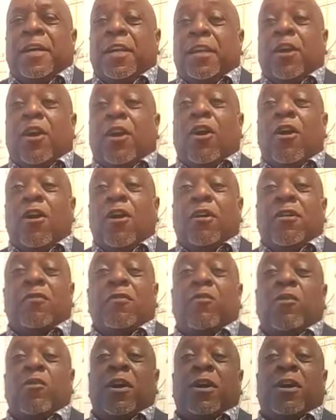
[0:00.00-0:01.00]
in the heart
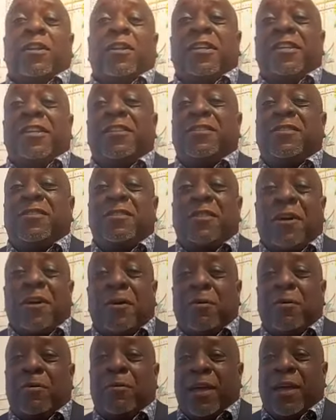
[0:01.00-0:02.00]
of what is
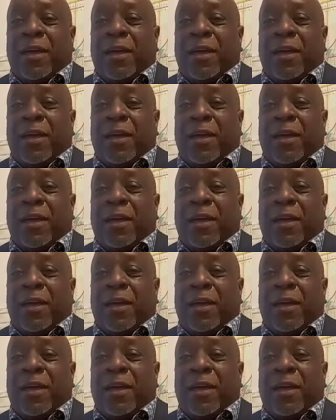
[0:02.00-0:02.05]
known